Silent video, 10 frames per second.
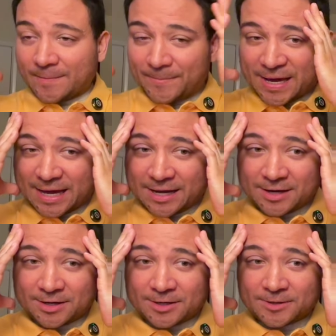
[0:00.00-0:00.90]

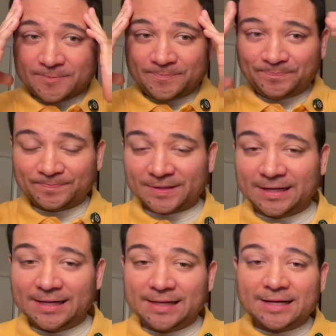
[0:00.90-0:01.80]
pair
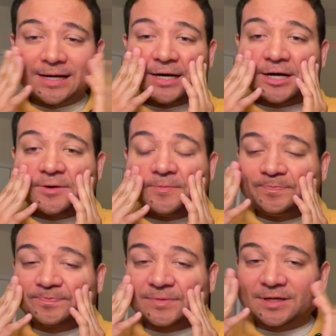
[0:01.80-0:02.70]
um,
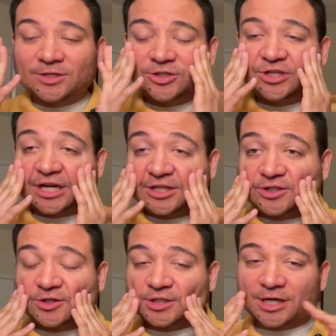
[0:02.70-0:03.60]

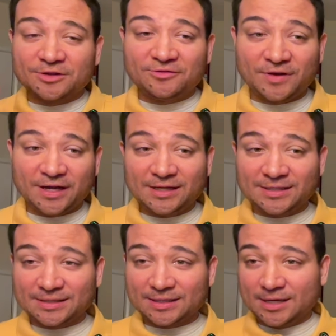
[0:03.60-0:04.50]
gestures on the
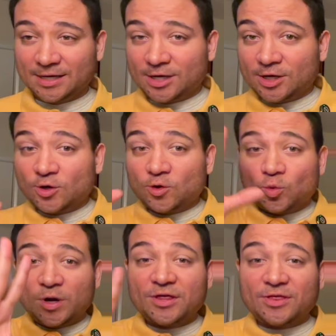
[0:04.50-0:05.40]
face
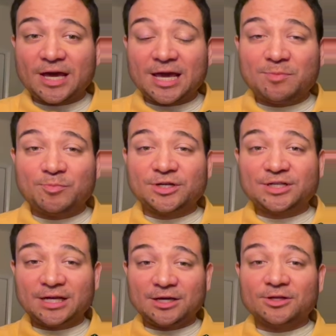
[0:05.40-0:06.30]
with a
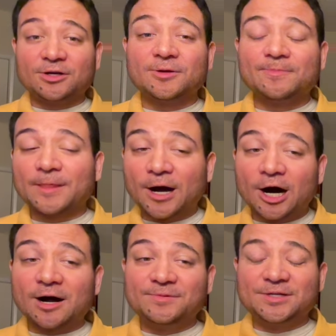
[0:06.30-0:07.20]
particular
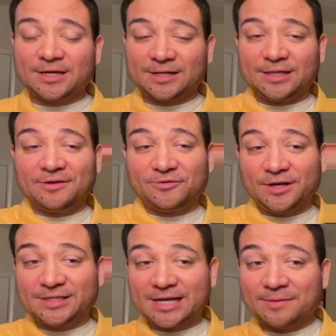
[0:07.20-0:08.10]
object. Like, for
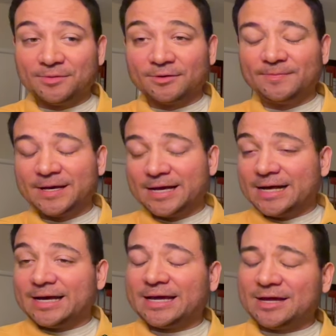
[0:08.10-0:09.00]
example,
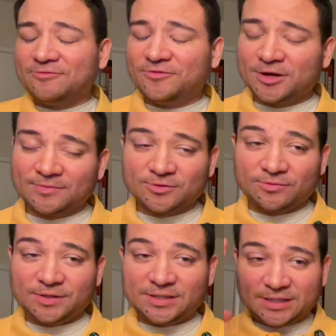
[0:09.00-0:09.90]
in films, when
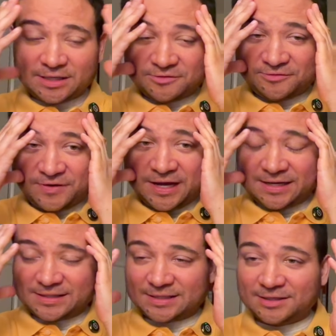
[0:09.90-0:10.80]
we see a
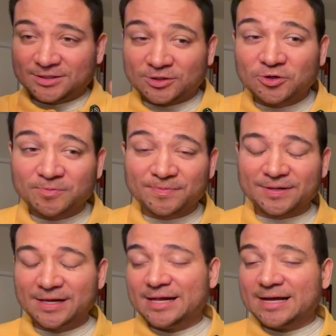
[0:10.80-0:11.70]
face and soup,
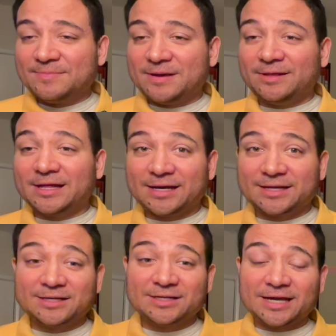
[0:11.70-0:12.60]
maybe that can
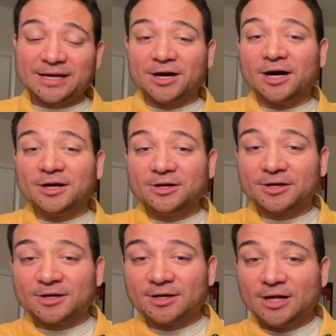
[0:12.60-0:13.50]
indicate
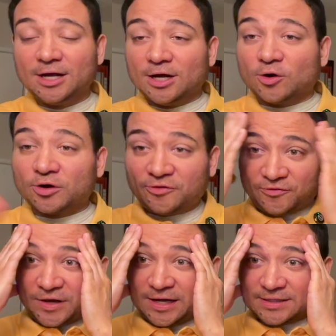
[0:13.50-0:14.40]
hunger, or a
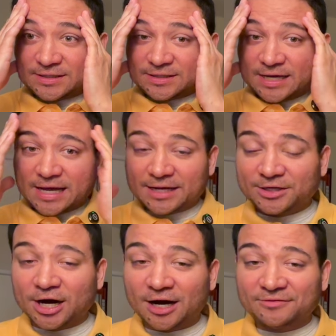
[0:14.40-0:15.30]
face and
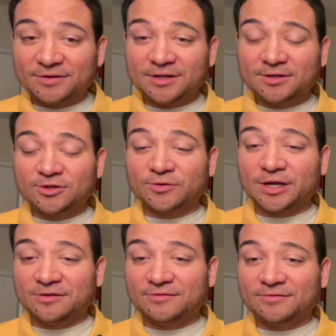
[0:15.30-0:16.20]
coffin,
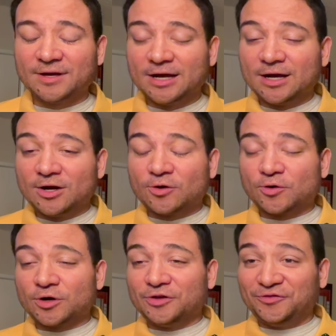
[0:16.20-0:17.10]
grief,
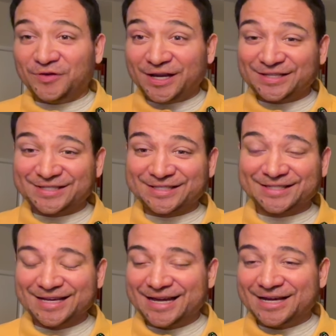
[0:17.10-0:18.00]
or a face
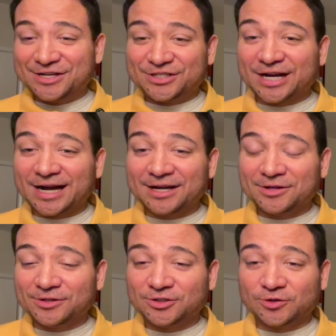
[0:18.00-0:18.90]
and a
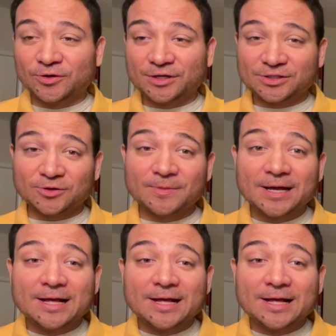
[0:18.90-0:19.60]
child, joy. So,